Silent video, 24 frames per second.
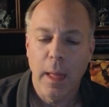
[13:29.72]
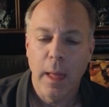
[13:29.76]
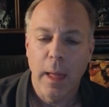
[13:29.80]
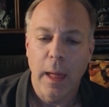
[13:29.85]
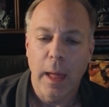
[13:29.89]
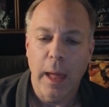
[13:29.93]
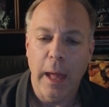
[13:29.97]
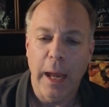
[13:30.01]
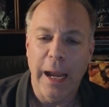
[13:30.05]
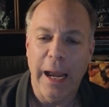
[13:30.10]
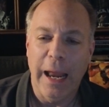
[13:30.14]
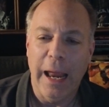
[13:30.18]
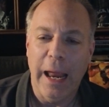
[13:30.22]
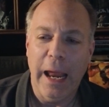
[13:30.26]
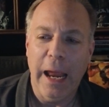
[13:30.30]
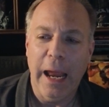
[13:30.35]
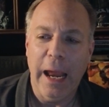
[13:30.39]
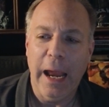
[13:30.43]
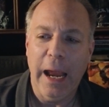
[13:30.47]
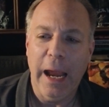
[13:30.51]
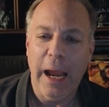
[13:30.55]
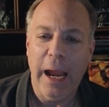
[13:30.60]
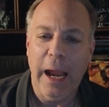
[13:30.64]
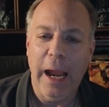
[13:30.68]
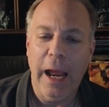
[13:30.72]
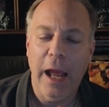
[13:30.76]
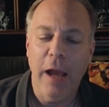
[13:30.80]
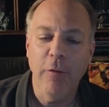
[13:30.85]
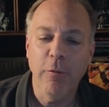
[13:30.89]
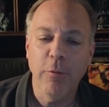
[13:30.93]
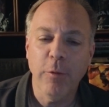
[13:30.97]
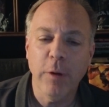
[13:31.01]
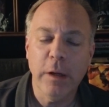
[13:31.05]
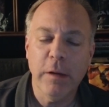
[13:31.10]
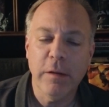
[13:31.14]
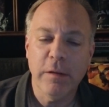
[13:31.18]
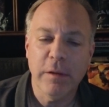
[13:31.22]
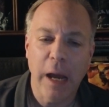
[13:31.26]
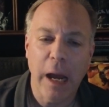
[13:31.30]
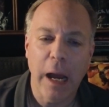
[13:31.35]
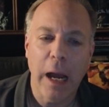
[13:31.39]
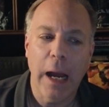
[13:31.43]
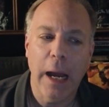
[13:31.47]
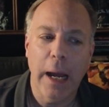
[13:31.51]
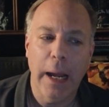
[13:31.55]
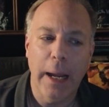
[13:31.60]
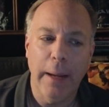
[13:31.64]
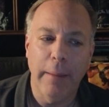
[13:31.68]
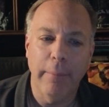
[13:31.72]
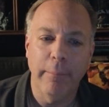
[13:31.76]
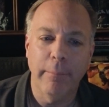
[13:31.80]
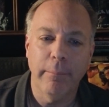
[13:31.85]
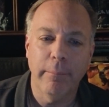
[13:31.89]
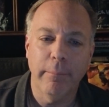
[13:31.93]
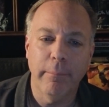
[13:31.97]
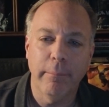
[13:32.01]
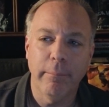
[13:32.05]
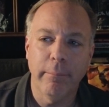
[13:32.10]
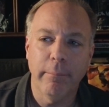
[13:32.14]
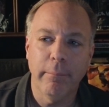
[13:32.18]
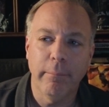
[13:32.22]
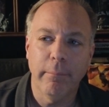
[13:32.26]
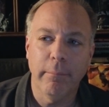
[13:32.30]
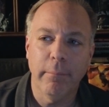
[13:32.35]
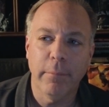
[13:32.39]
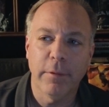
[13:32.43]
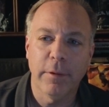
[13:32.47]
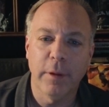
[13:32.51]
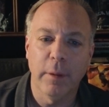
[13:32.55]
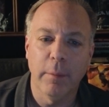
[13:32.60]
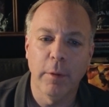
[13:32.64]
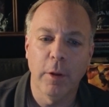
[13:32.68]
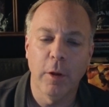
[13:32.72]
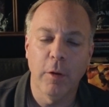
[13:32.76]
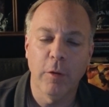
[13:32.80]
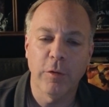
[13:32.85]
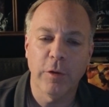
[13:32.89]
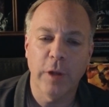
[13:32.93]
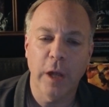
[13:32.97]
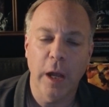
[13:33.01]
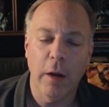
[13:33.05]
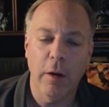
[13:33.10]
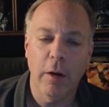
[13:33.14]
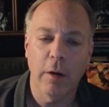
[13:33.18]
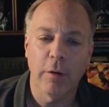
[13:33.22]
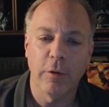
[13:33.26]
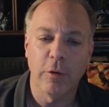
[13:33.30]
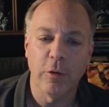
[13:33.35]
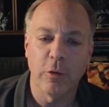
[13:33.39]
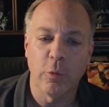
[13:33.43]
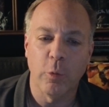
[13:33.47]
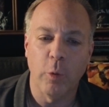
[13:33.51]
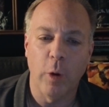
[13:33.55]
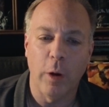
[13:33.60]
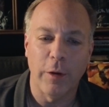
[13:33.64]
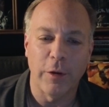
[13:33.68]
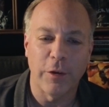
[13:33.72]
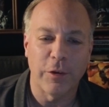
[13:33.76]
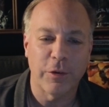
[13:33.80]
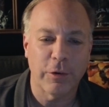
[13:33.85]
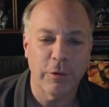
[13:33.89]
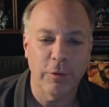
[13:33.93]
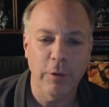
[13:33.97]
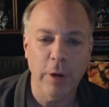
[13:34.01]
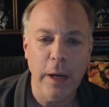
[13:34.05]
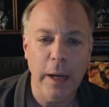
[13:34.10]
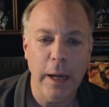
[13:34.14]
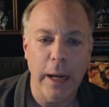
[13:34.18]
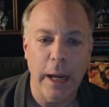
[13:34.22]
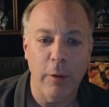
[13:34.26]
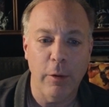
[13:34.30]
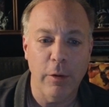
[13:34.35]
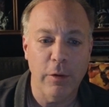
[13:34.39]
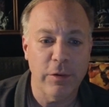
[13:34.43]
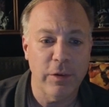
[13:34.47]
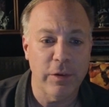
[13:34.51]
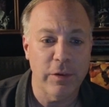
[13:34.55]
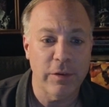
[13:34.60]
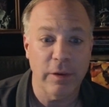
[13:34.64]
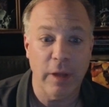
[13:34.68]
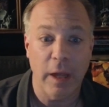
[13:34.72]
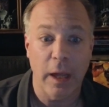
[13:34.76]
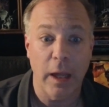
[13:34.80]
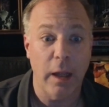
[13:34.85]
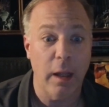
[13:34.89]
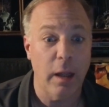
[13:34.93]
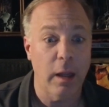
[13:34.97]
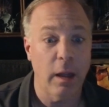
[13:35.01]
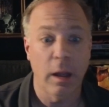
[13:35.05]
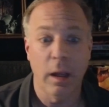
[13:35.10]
And every time some of those characters were on the screen, I was just like,